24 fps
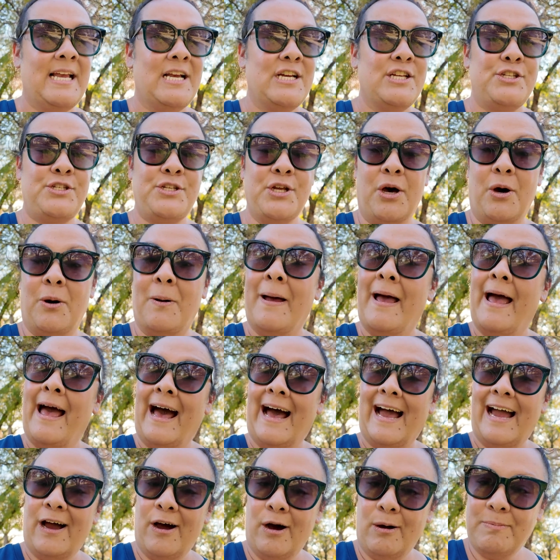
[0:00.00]
So
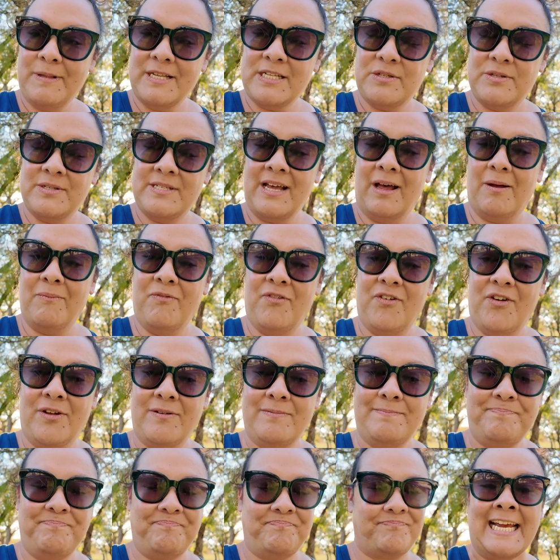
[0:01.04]
I hope this was helpful.
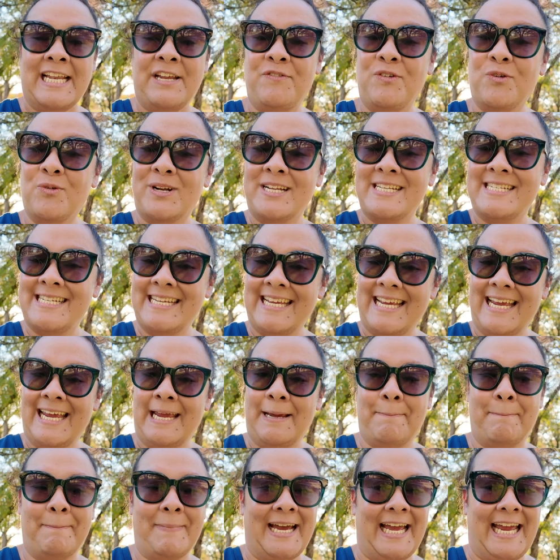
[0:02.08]
And if you want to see
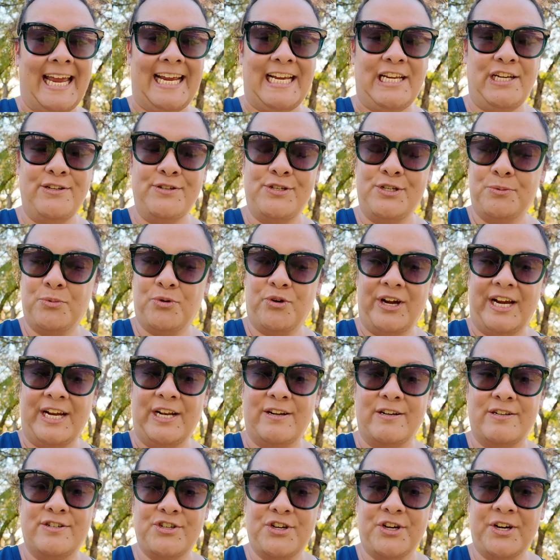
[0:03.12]
my YouTube
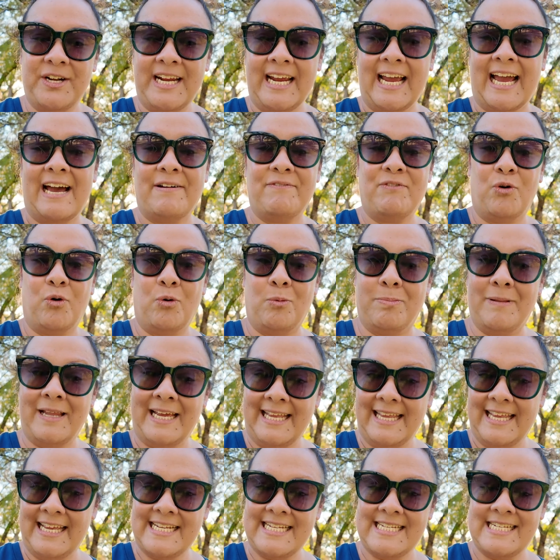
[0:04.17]
creator journey, I have a whole
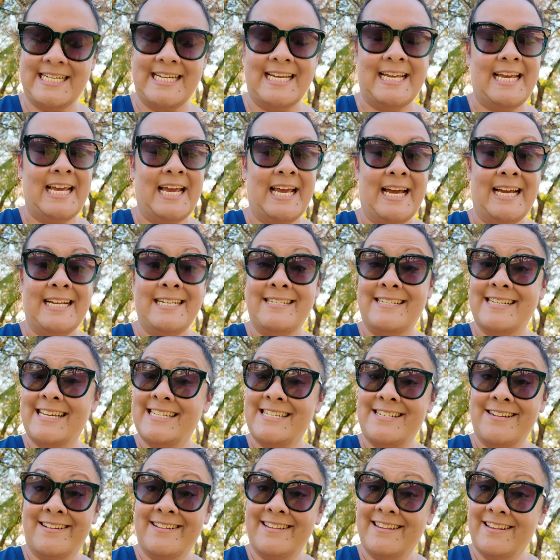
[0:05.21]
playlist
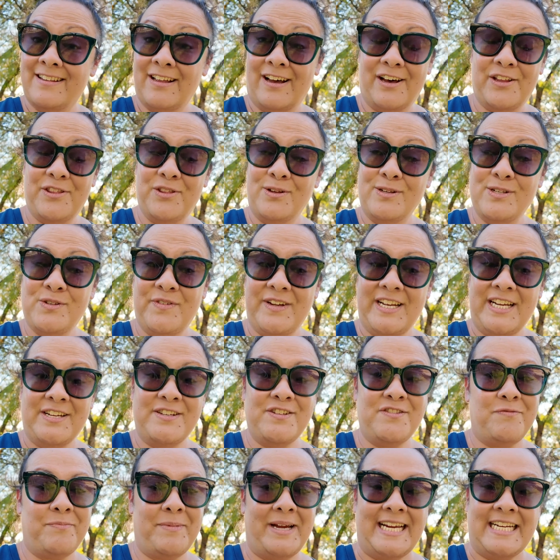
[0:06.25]
just on those
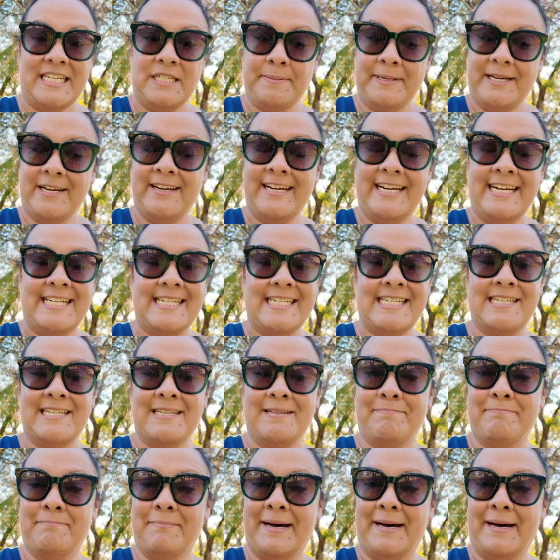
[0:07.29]
videos of my experience,